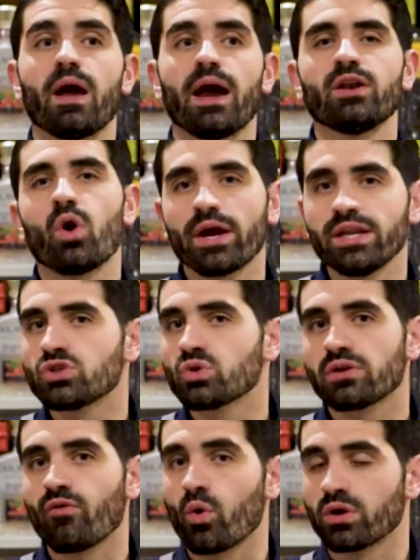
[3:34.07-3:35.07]
and any
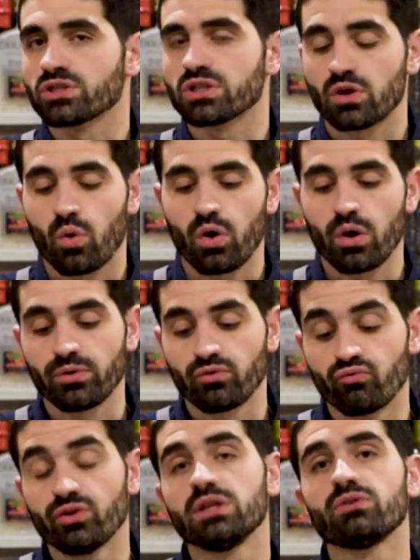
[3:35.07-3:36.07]
sort of orange liqueur would
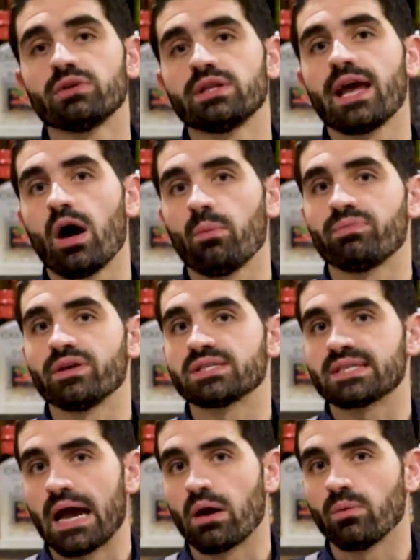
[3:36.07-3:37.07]
really, really help
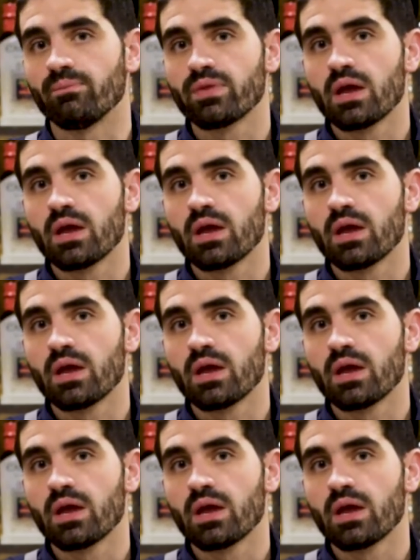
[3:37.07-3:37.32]
this out.